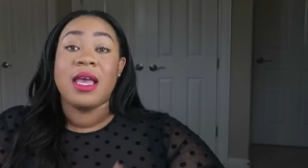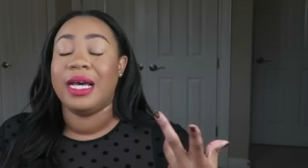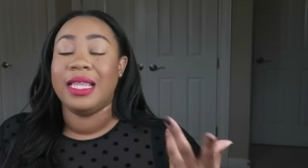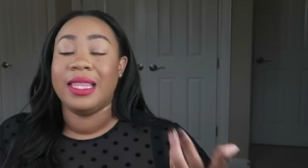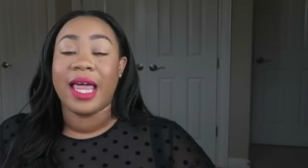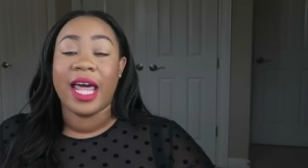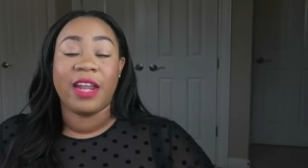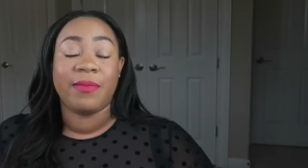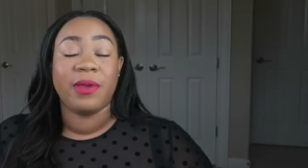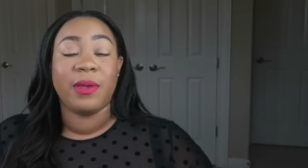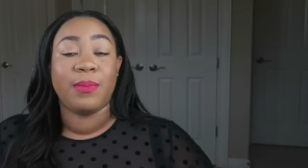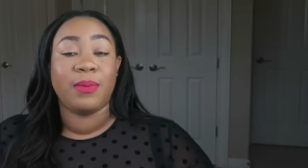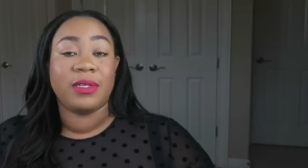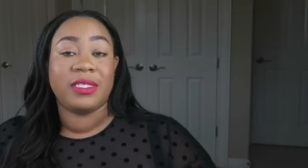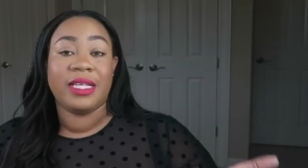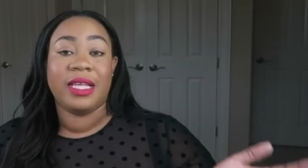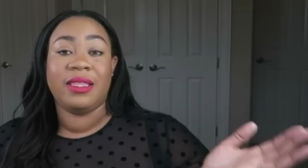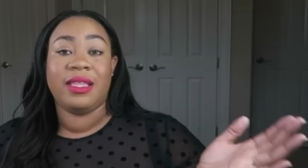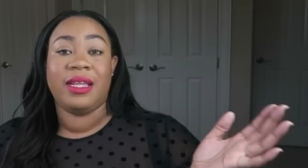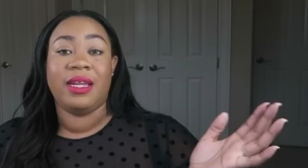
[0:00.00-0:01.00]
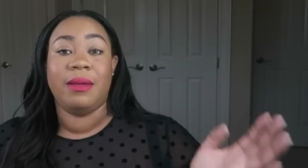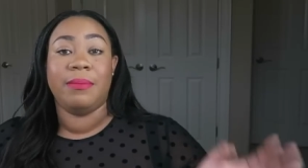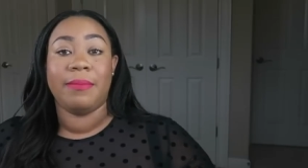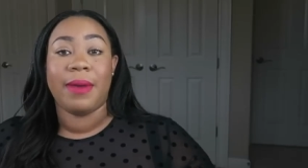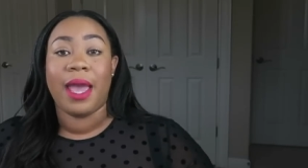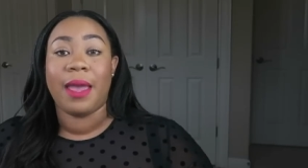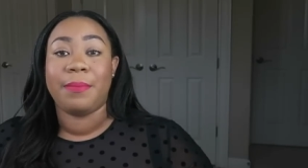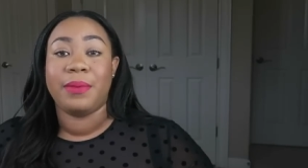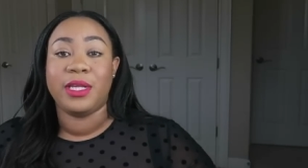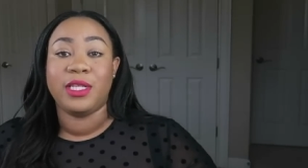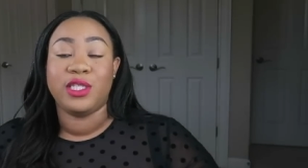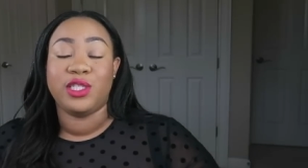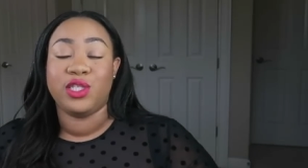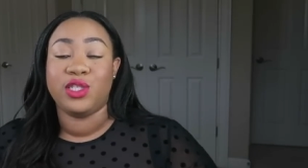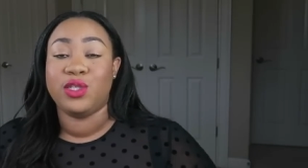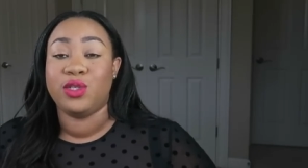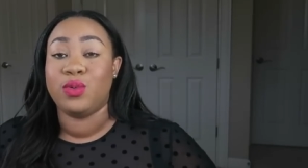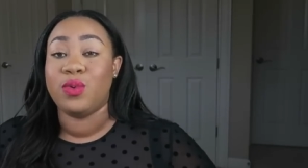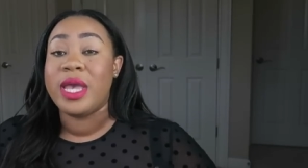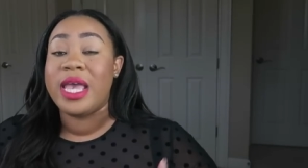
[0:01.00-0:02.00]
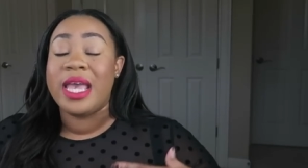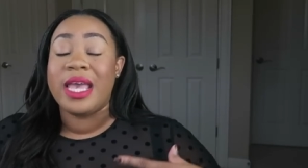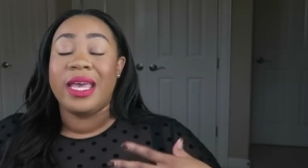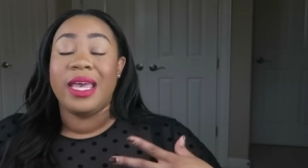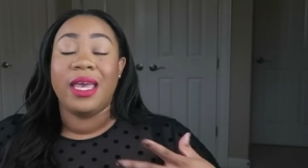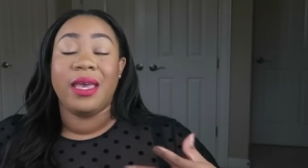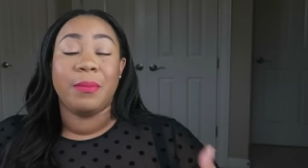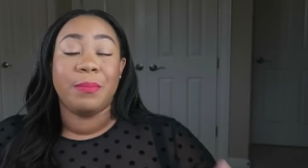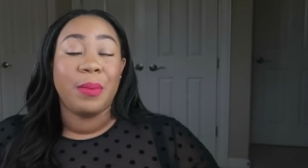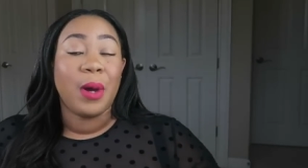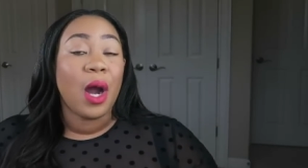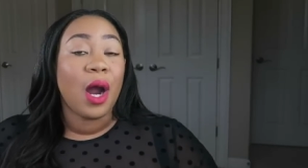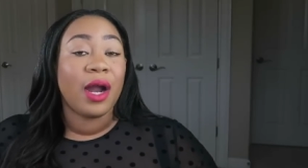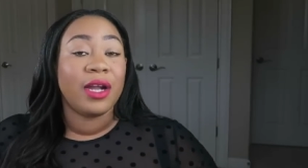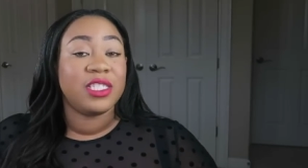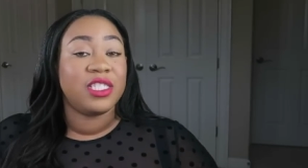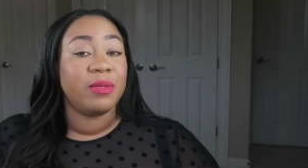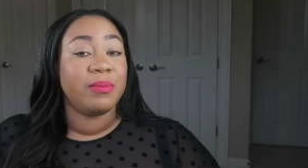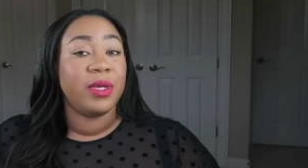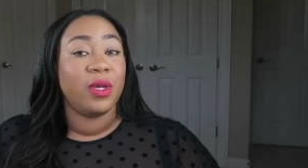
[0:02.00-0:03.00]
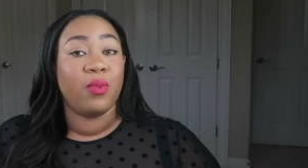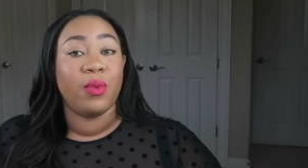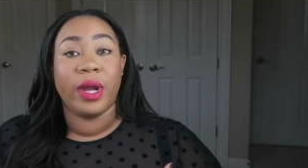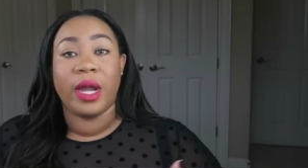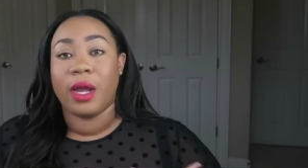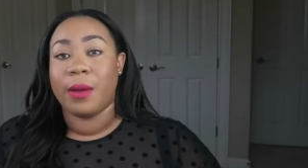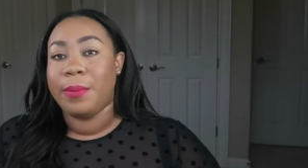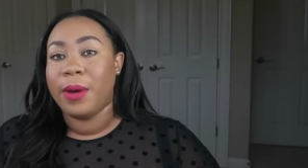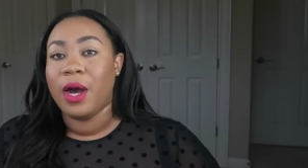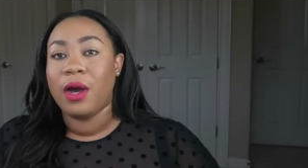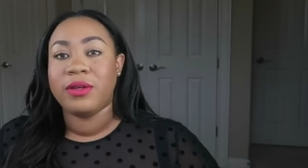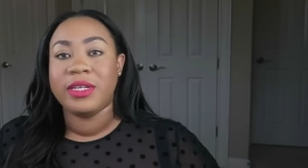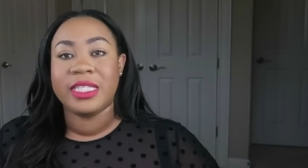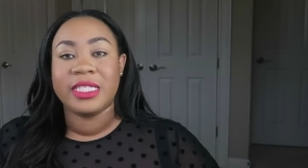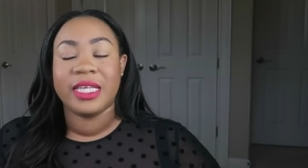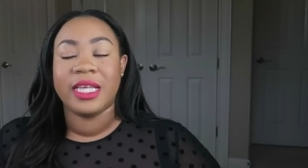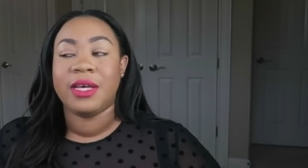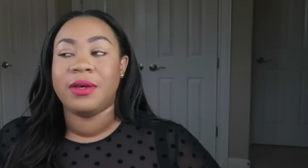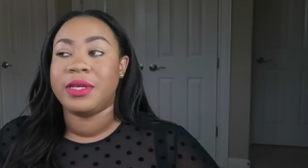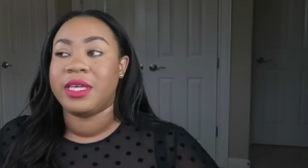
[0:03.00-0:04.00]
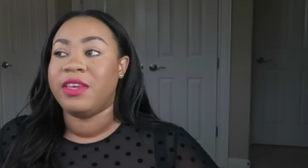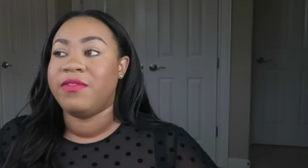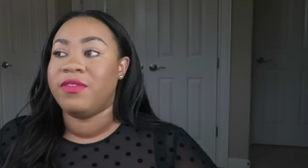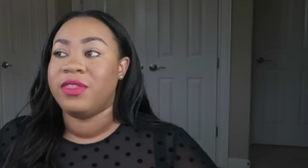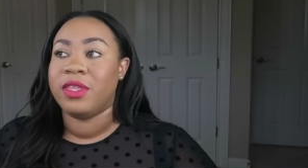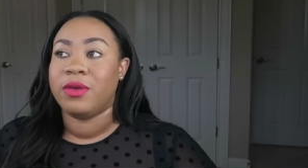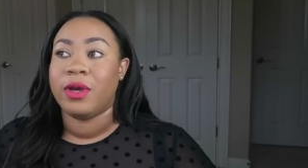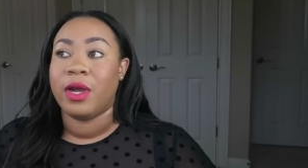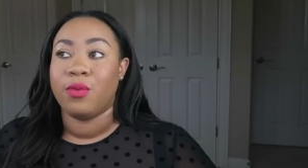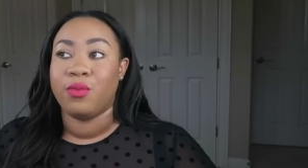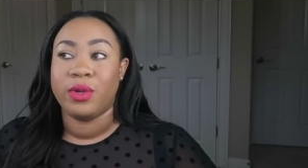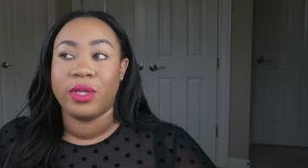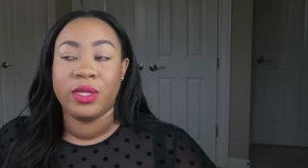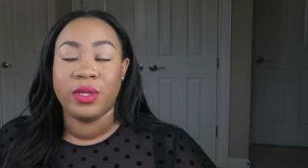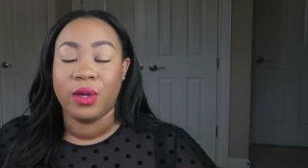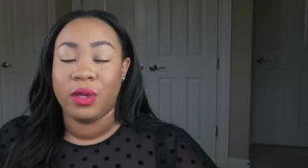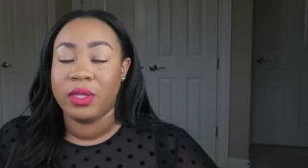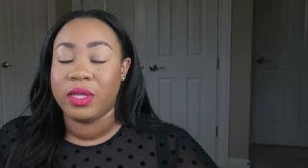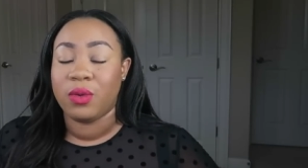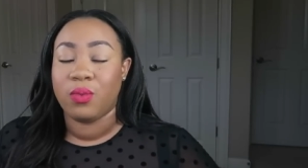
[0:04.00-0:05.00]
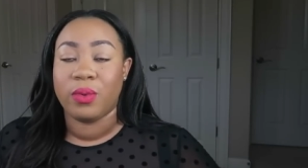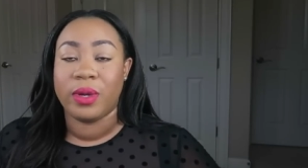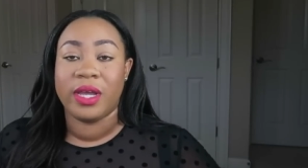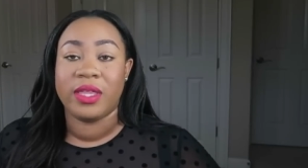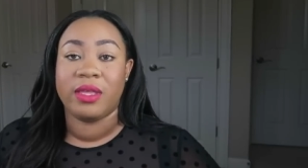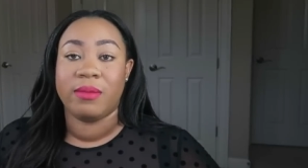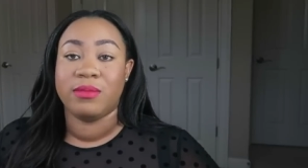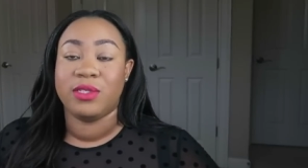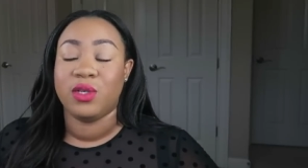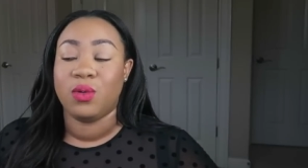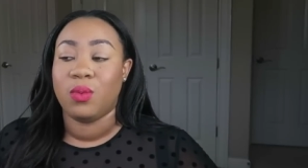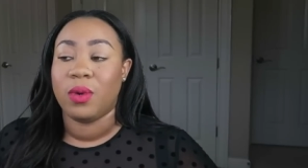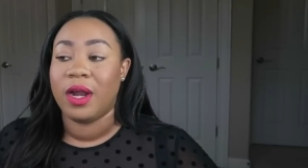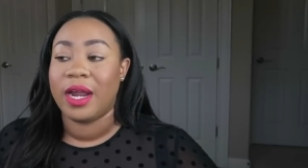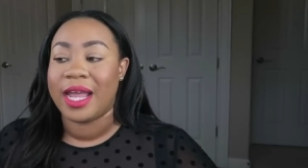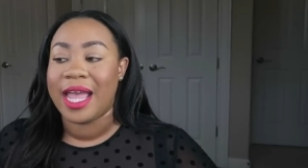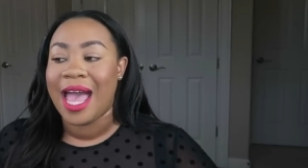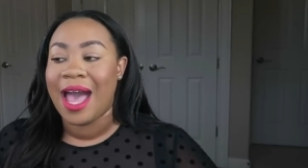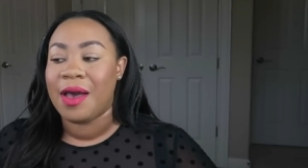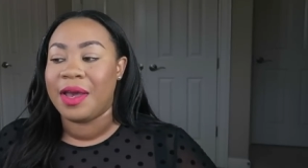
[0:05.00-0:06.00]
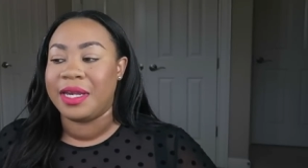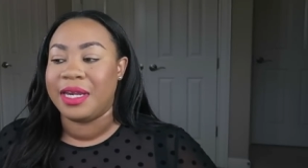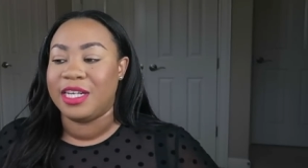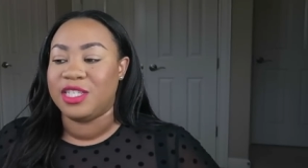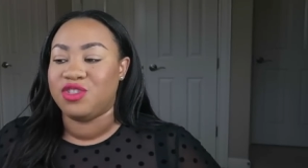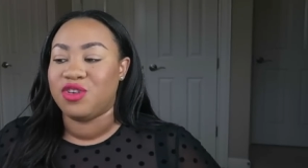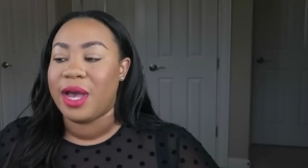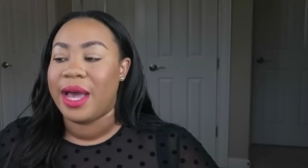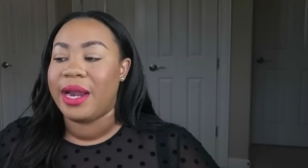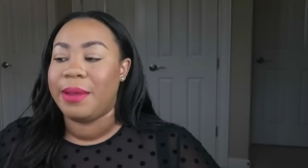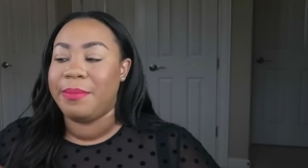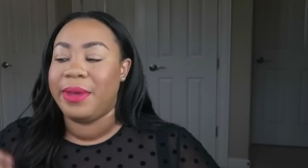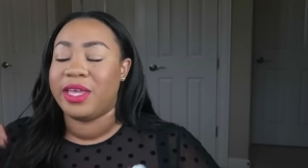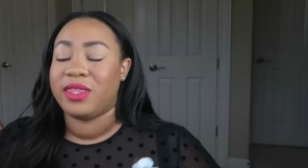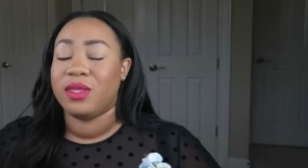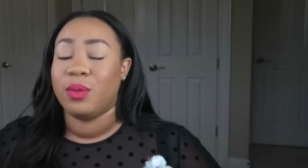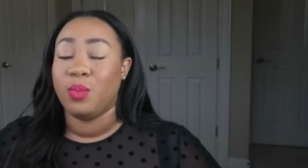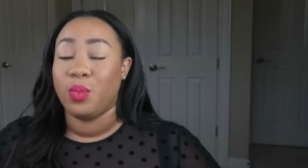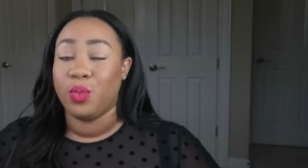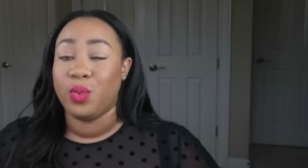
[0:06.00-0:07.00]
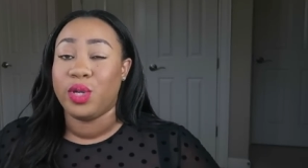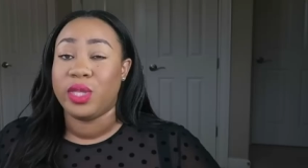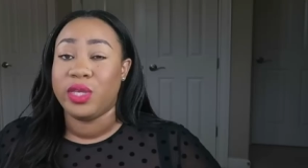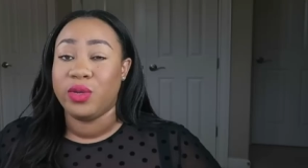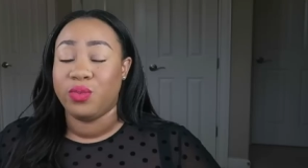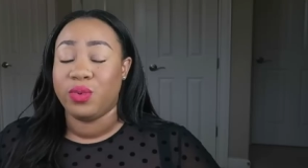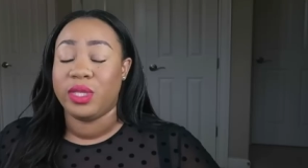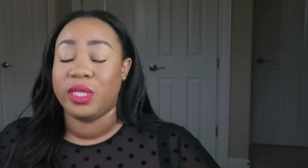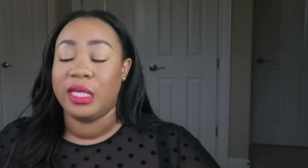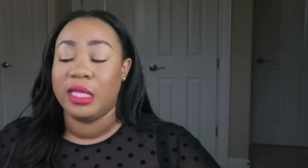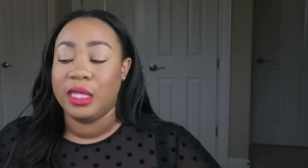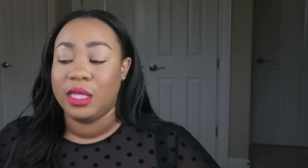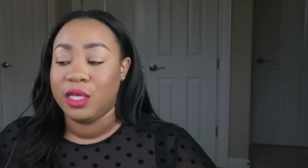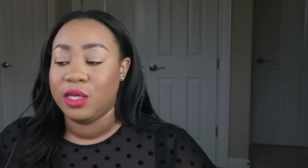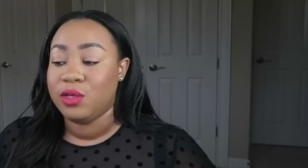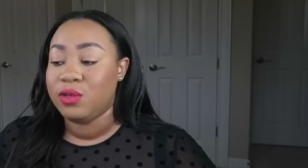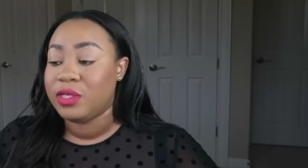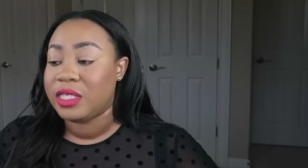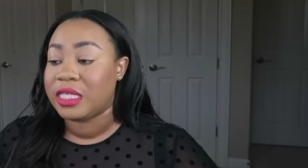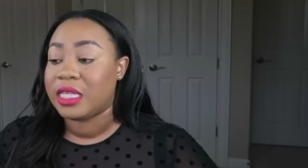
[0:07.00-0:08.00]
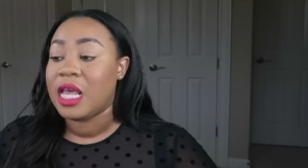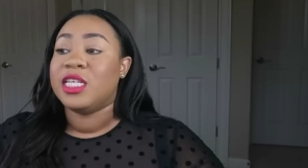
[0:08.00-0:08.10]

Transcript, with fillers: A lot of people said that it might be due in part to me wearing a ponytail, even though I really only wear them to work out and I try to make them really, really loose.